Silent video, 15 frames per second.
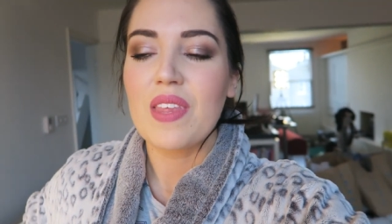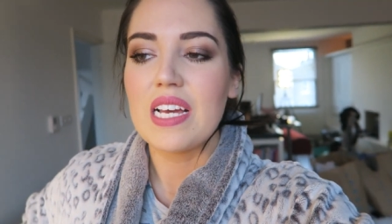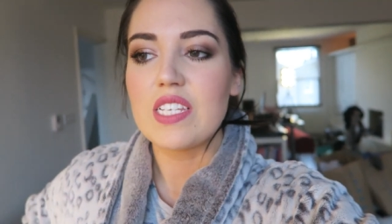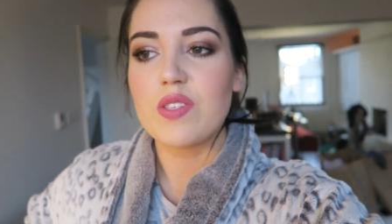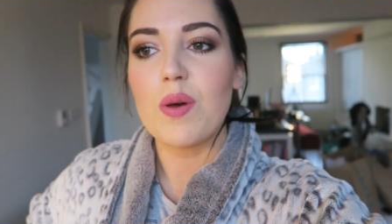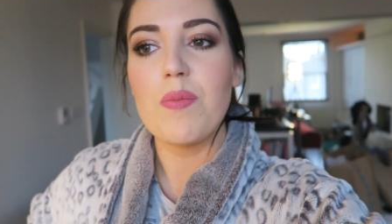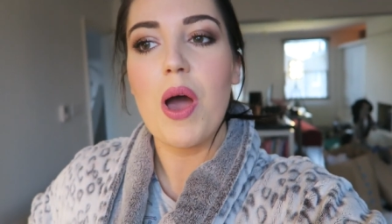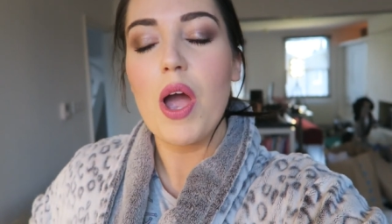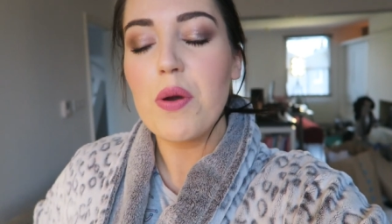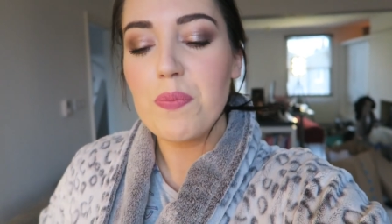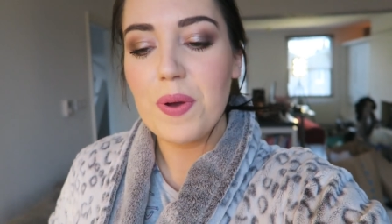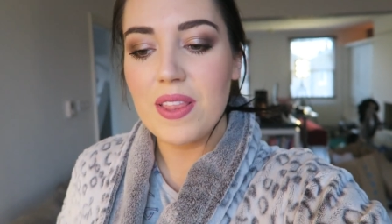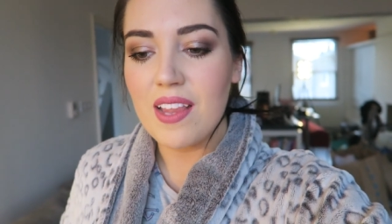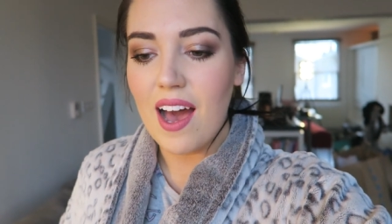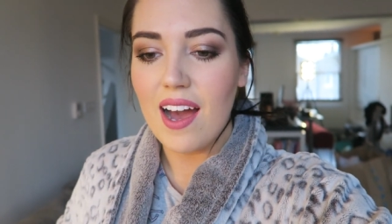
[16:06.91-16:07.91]
So I'm
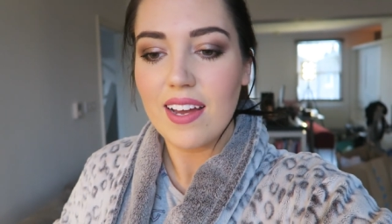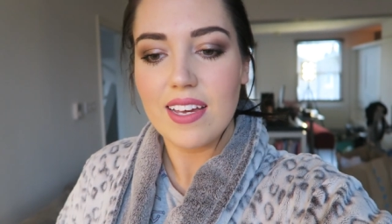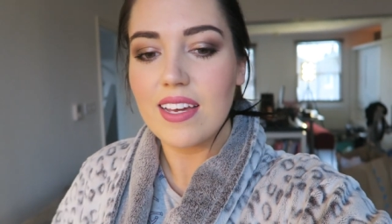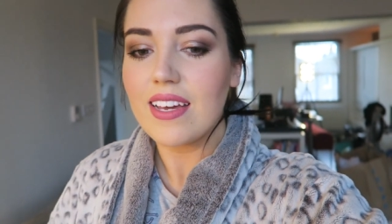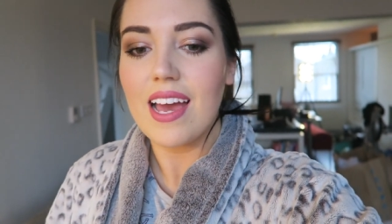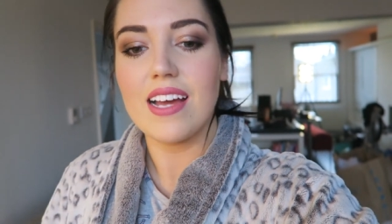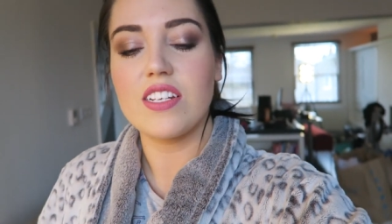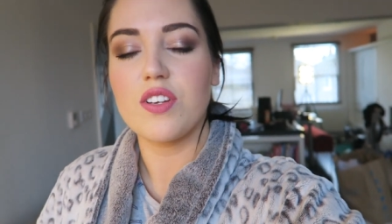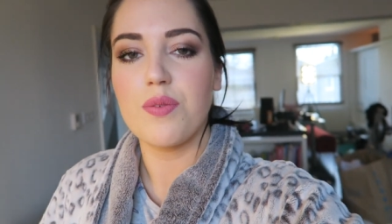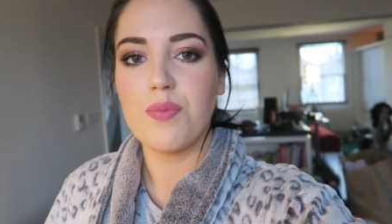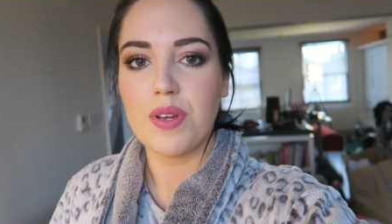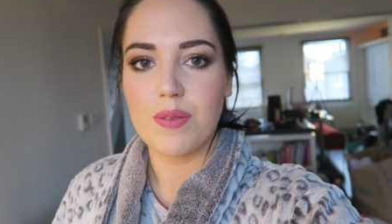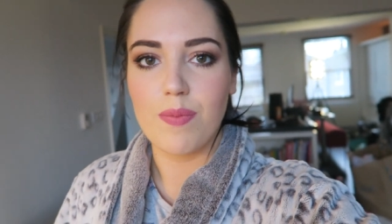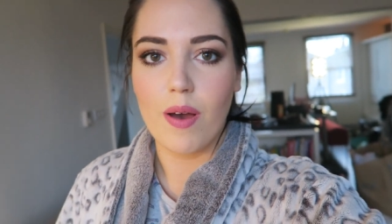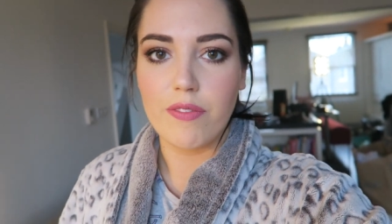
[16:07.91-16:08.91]
hoping that I can get done
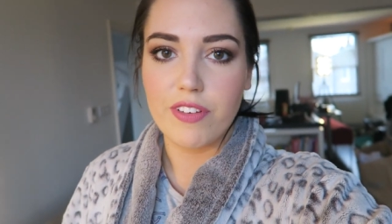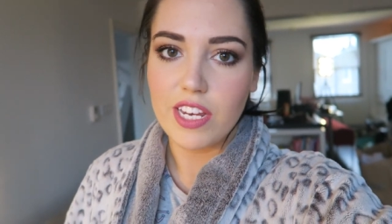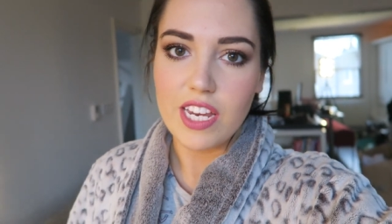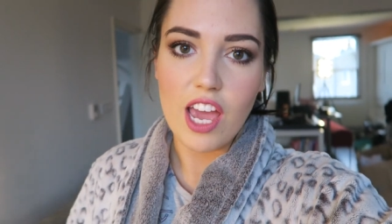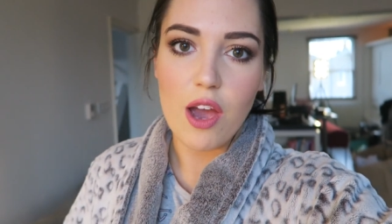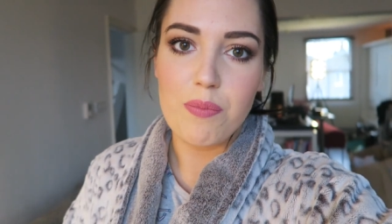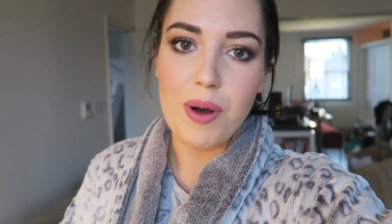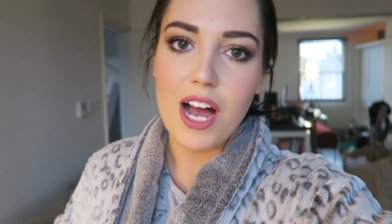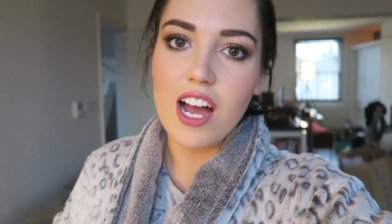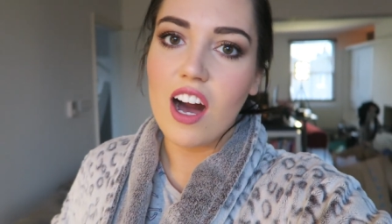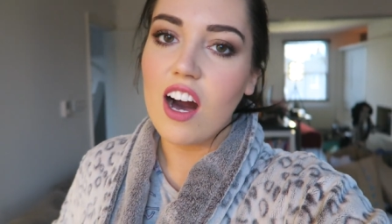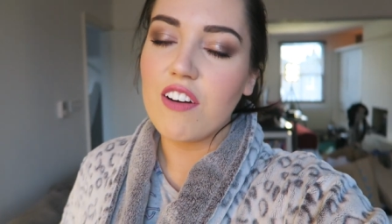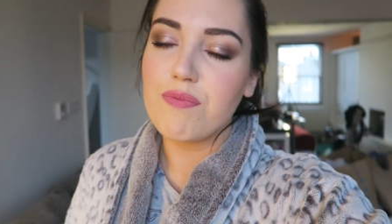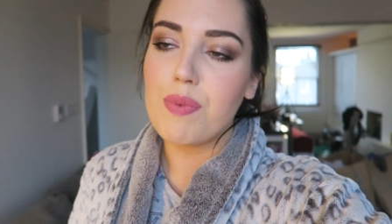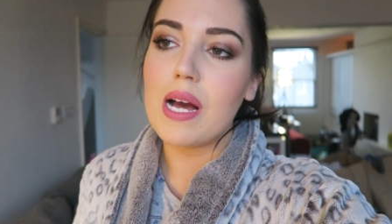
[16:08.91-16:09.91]
with my video by
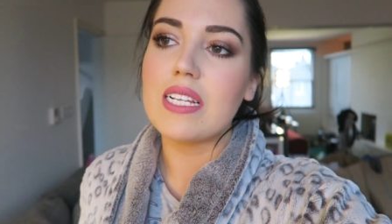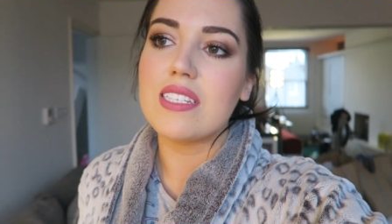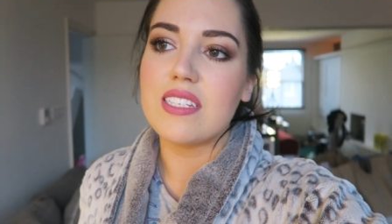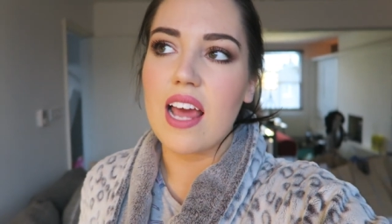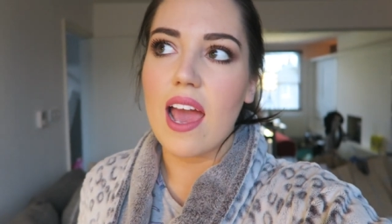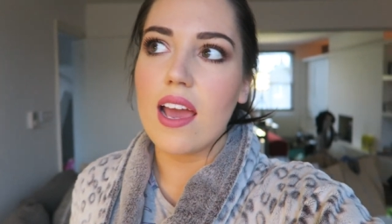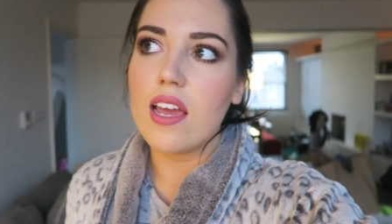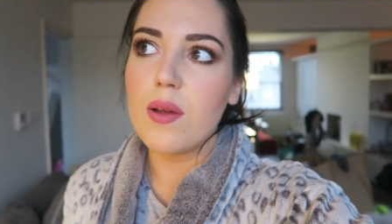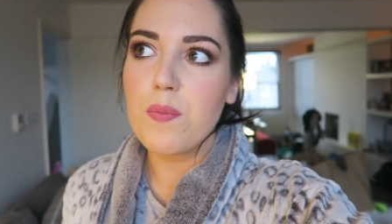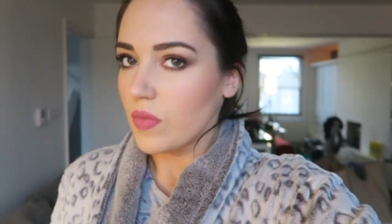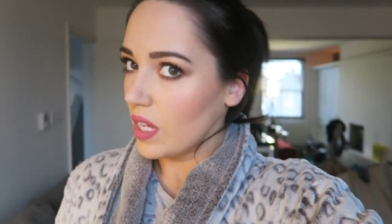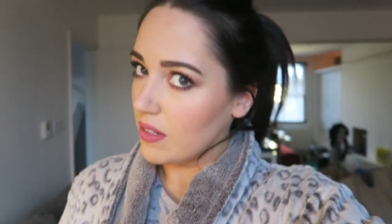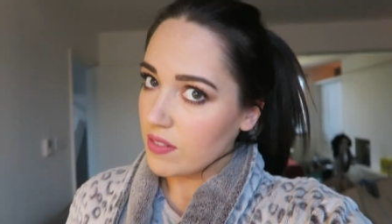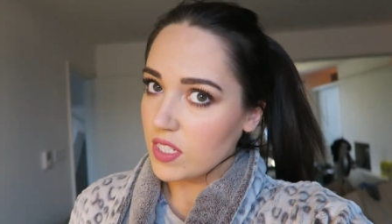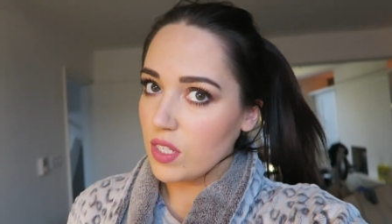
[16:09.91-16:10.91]
half past eight.
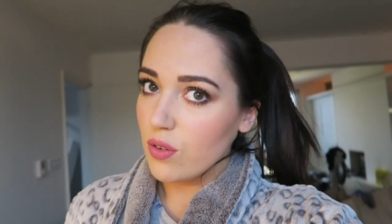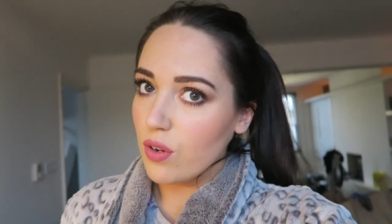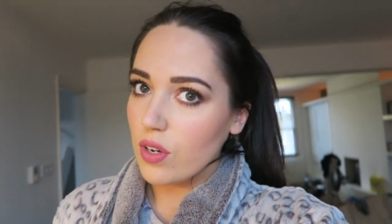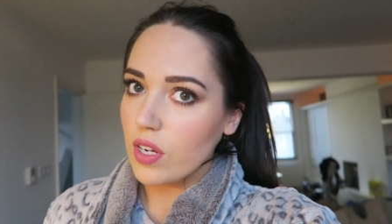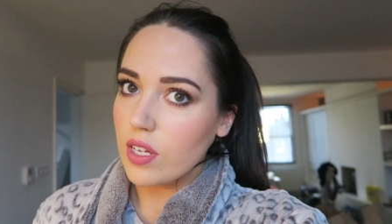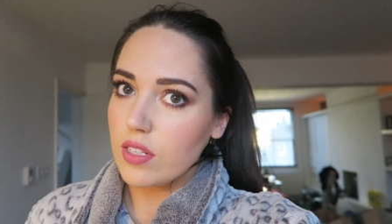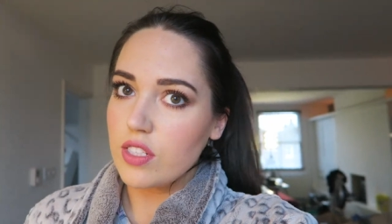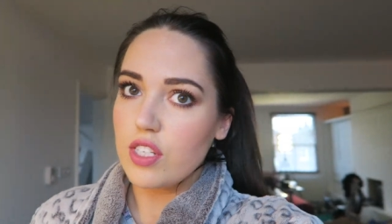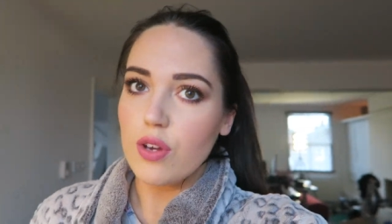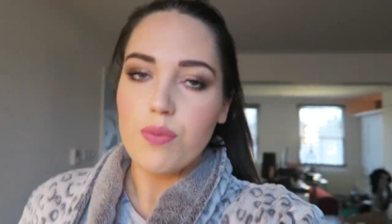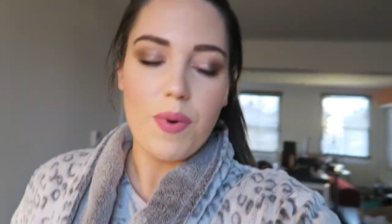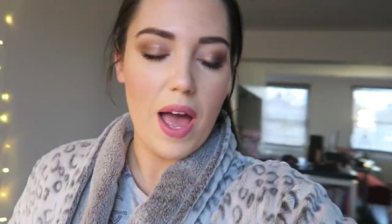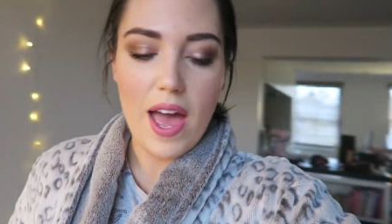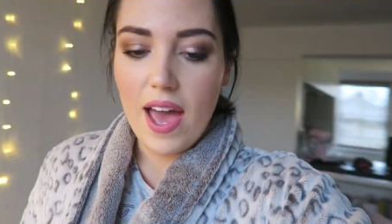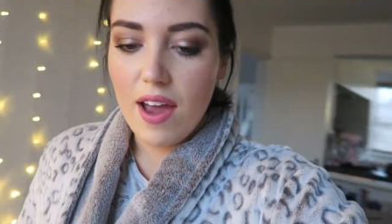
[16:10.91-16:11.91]
I've still got to do
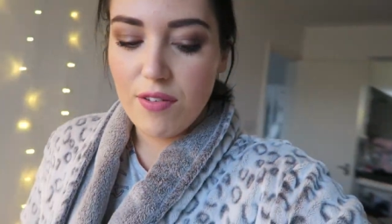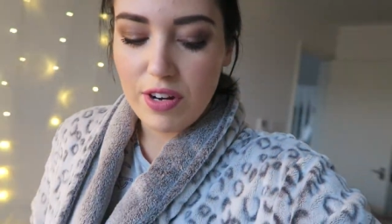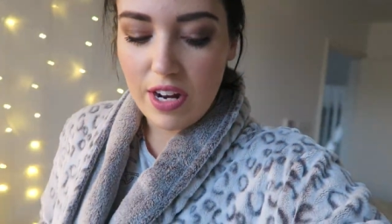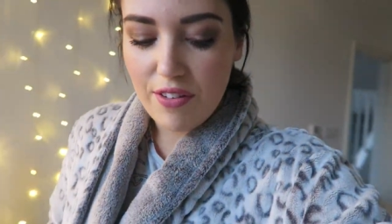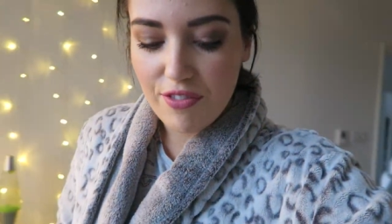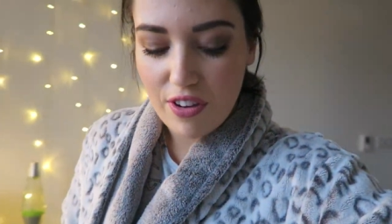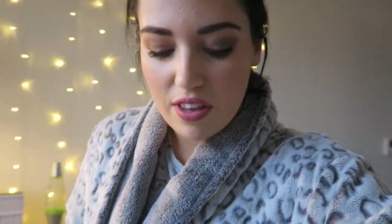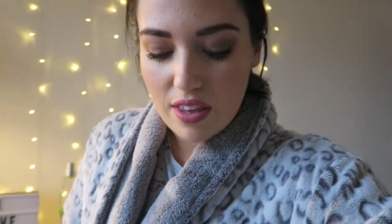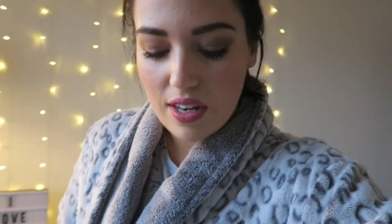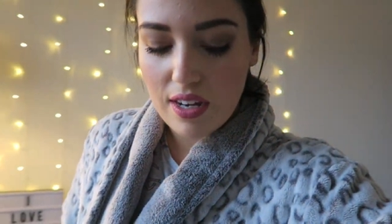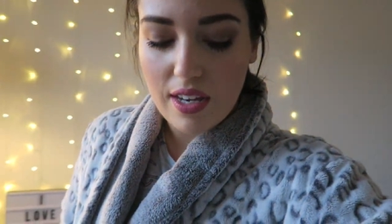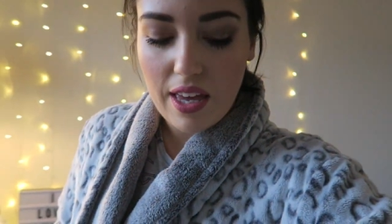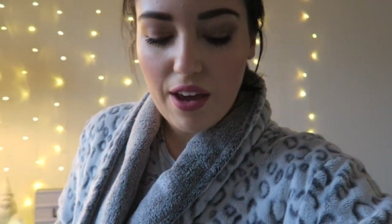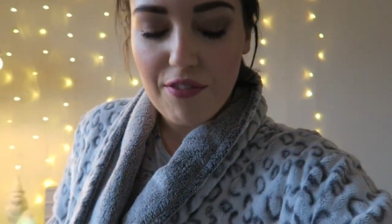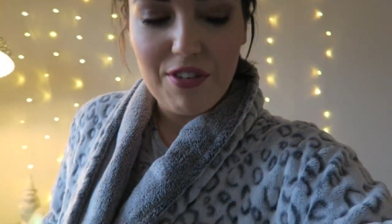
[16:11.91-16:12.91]
my hair and everything
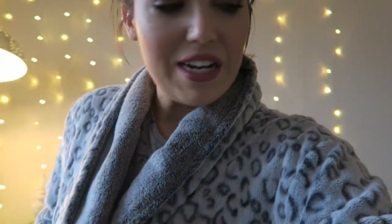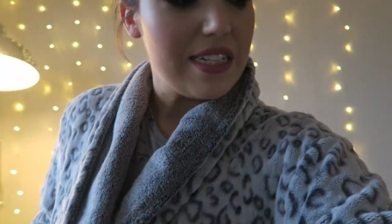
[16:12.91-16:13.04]
and get